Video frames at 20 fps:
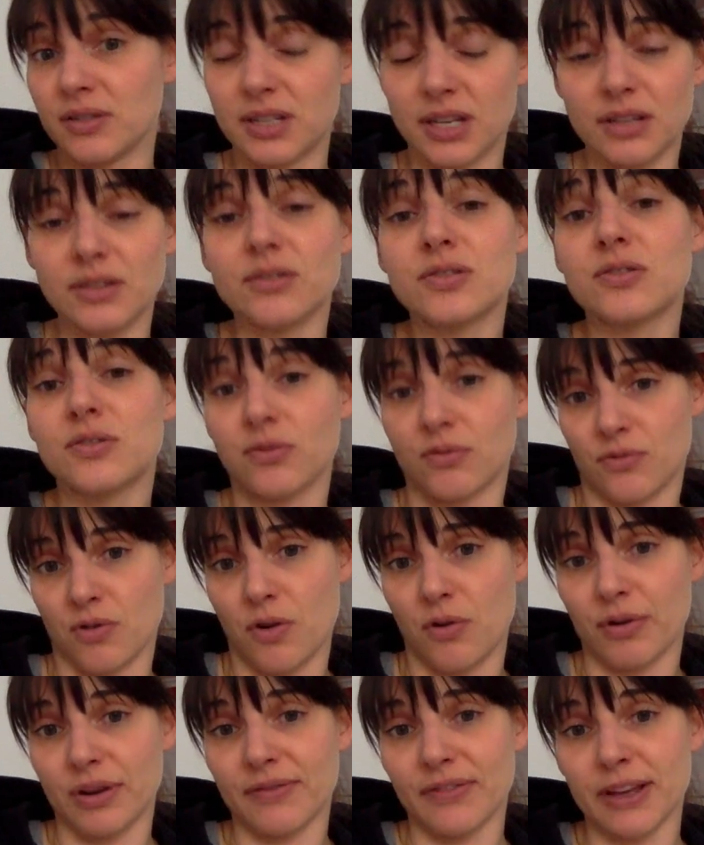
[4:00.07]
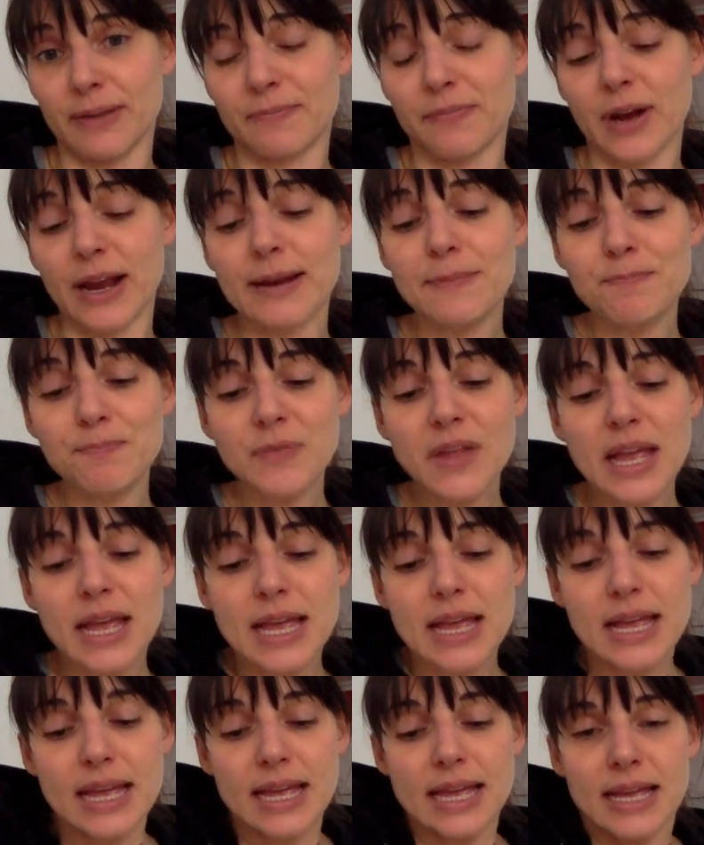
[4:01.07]
continues to grow even, right?
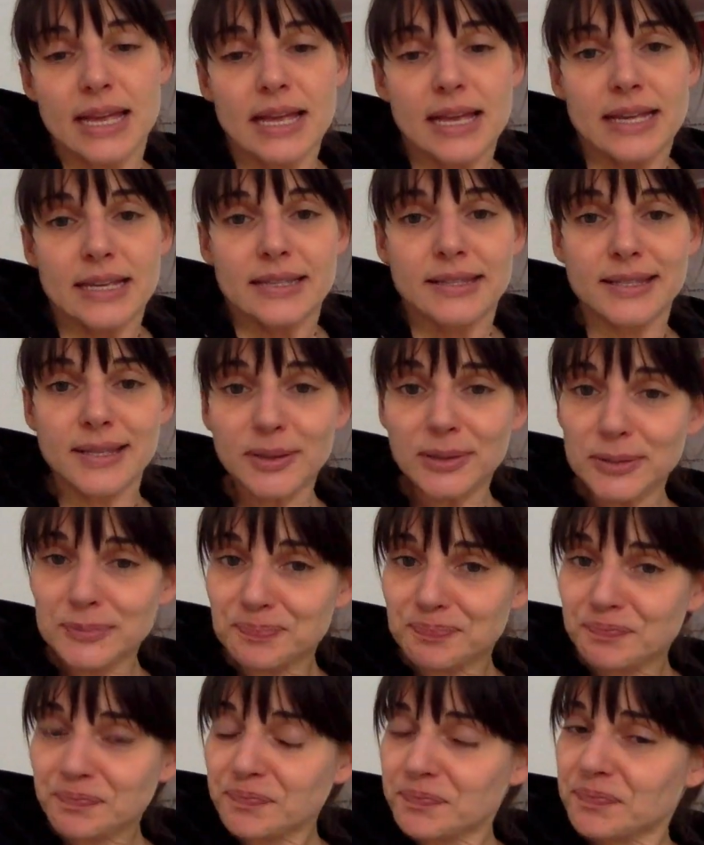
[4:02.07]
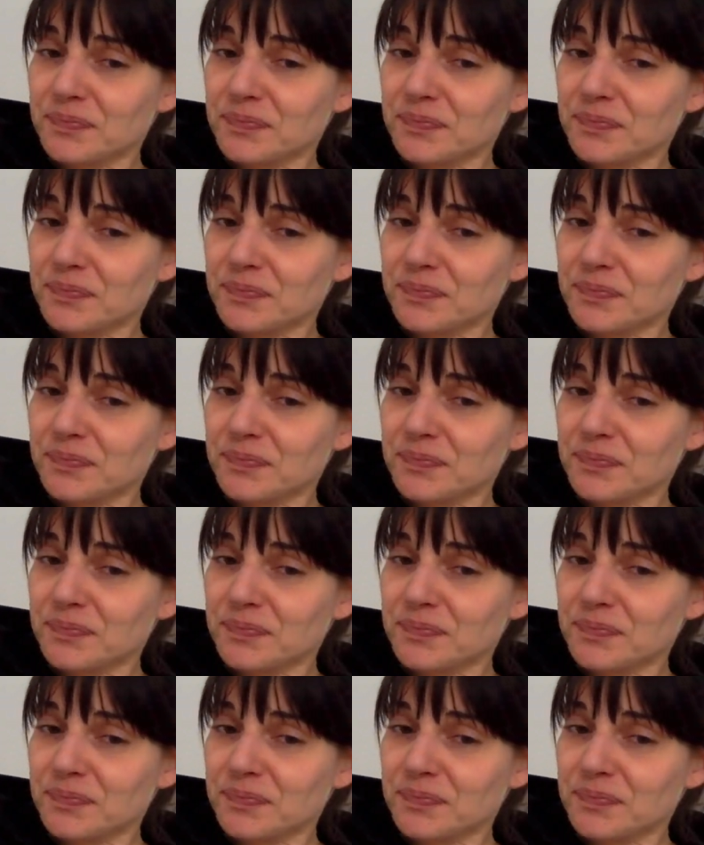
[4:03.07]
So